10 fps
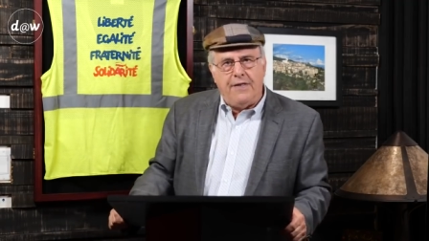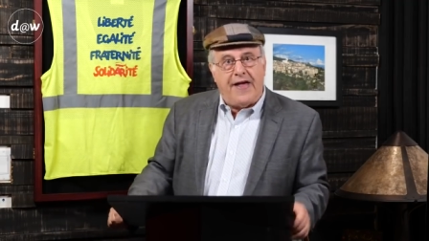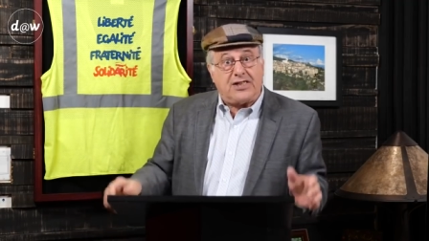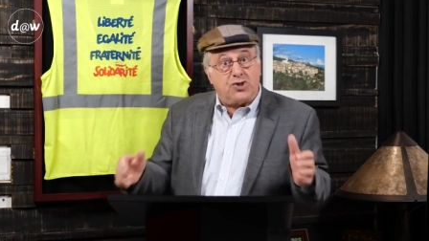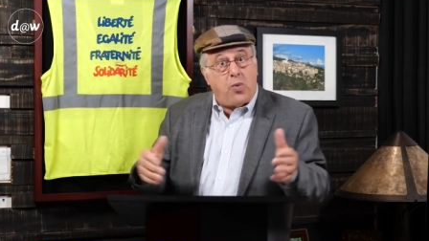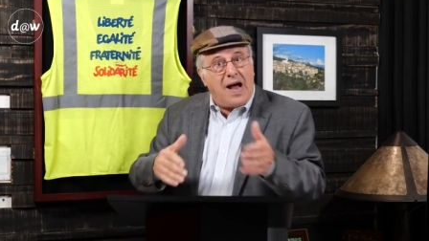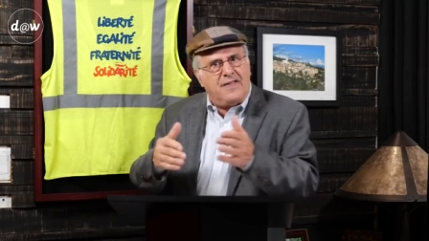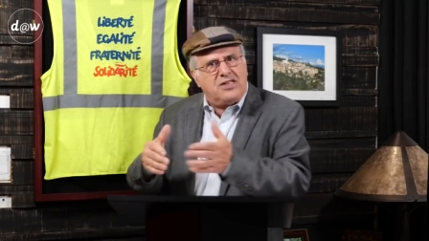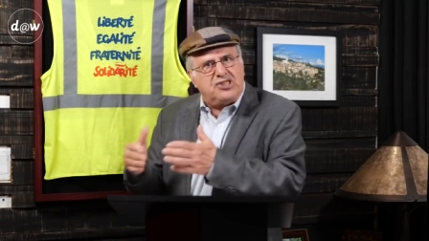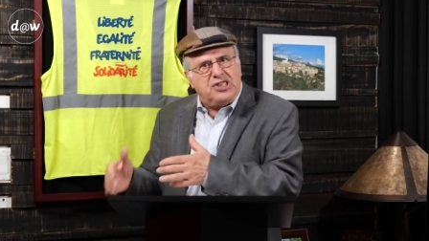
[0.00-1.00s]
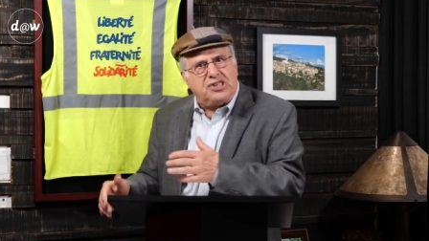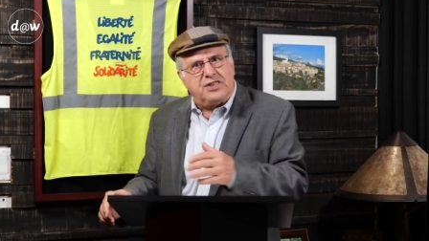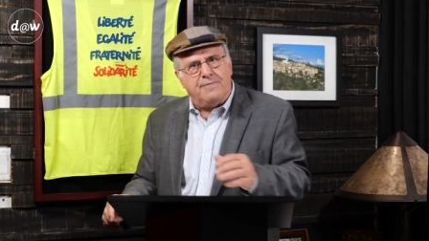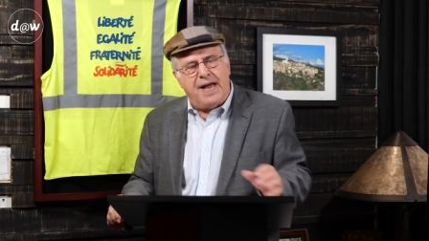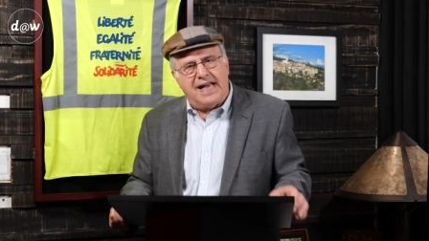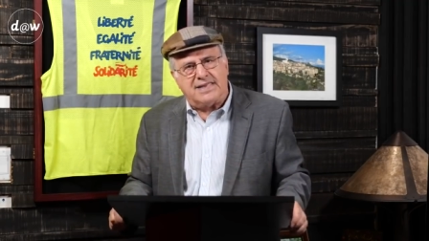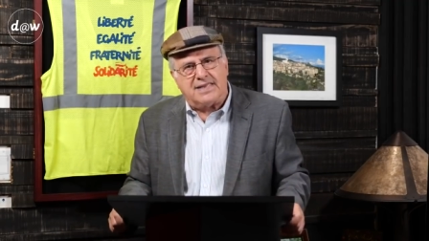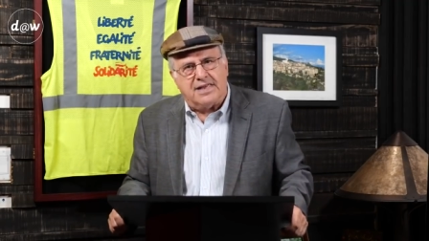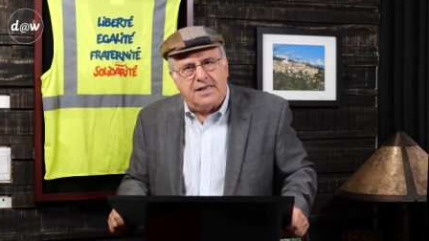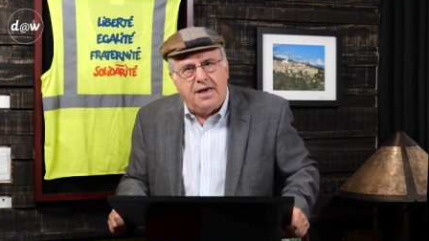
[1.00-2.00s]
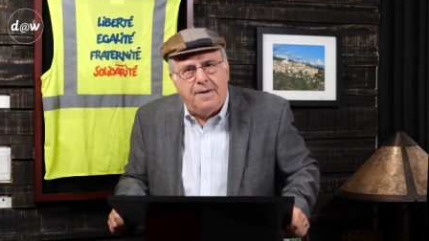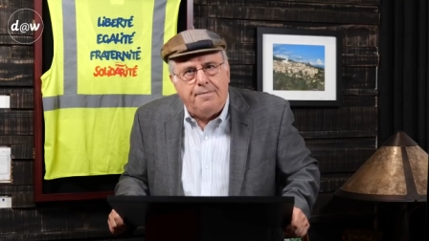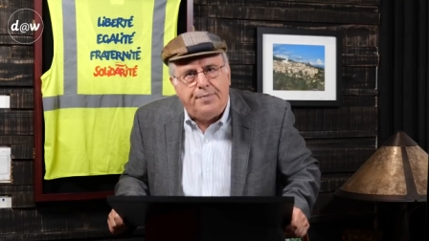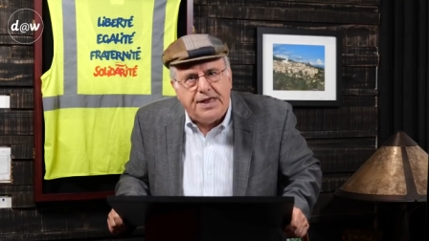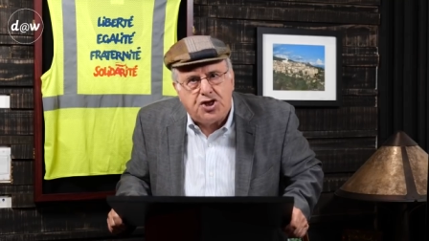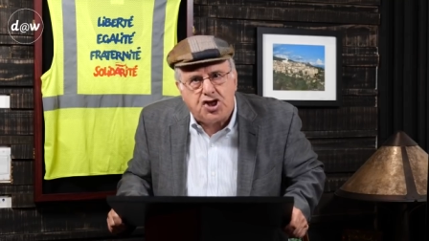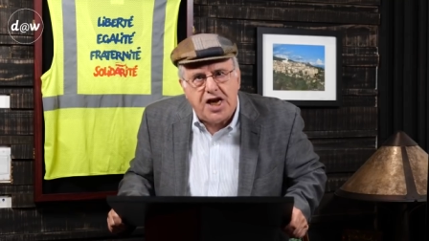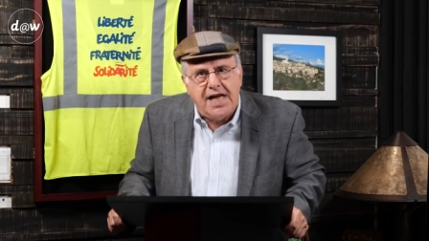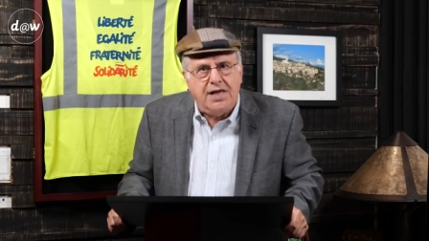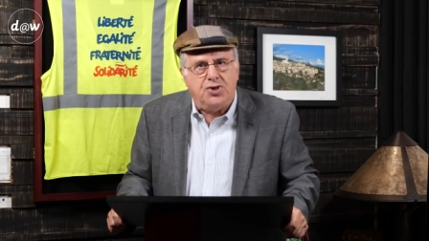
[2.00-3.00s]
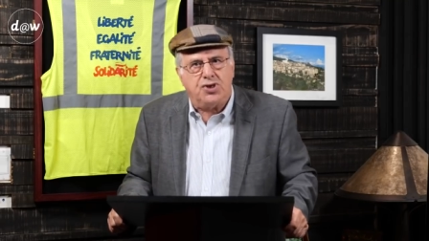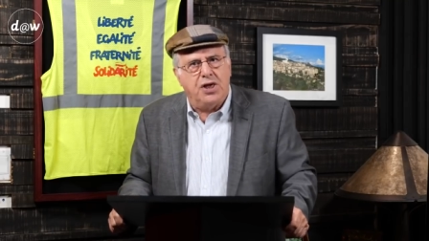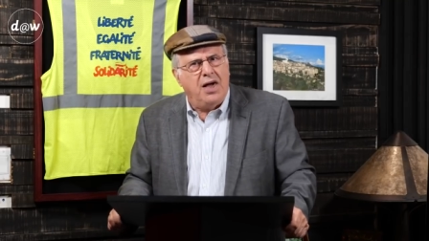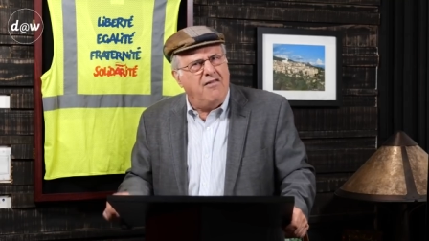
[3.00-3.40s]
That's why this system has to be changed.